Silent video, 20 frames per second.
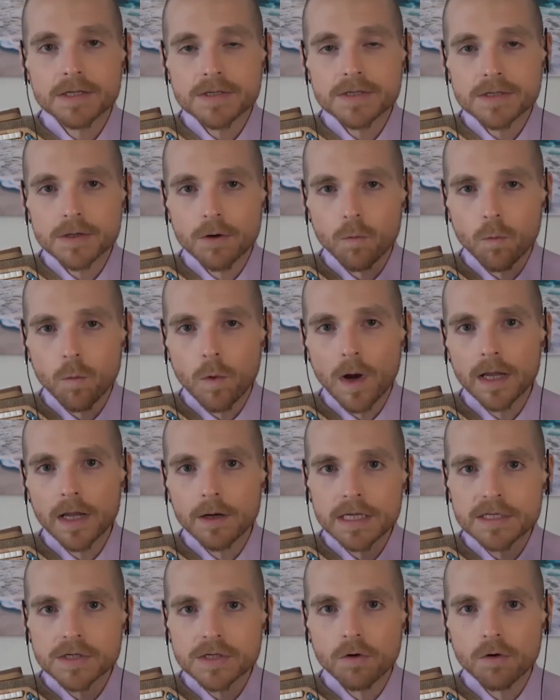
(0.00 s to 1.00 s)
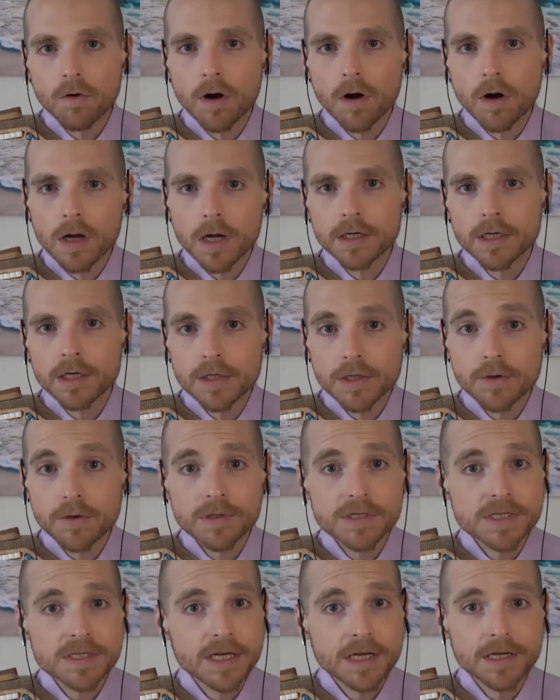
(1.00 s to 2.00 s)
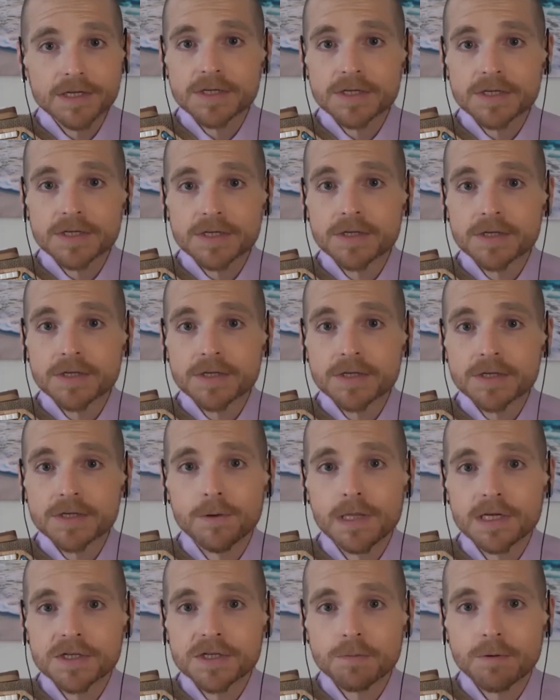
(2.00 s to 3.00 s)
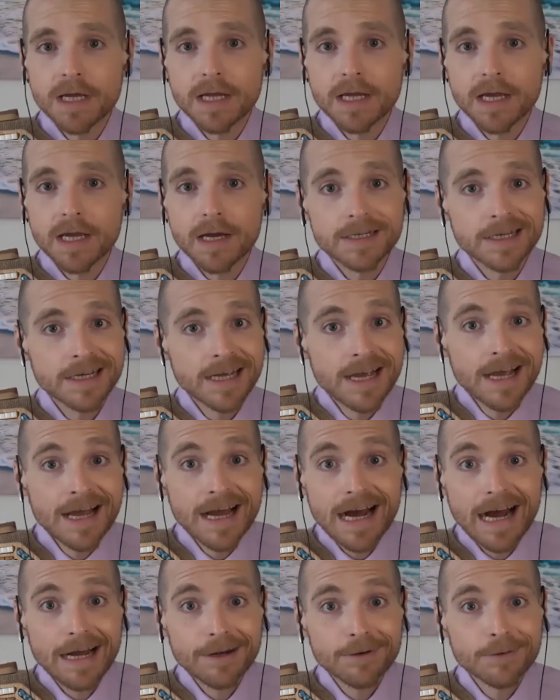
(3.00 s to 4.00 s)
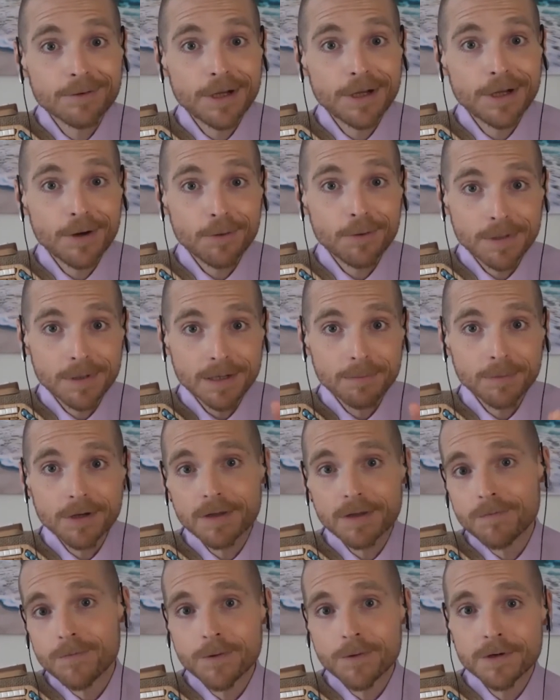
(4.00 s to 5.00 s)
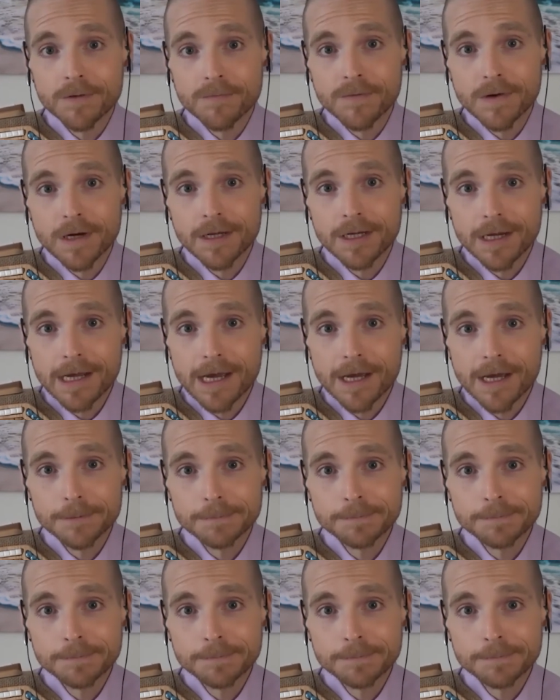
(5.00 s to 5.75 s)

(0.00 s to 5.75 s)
So what is Gronk going to do? Is he going to start a feud this weekend? I don't know, but I'm looking forward to finding out.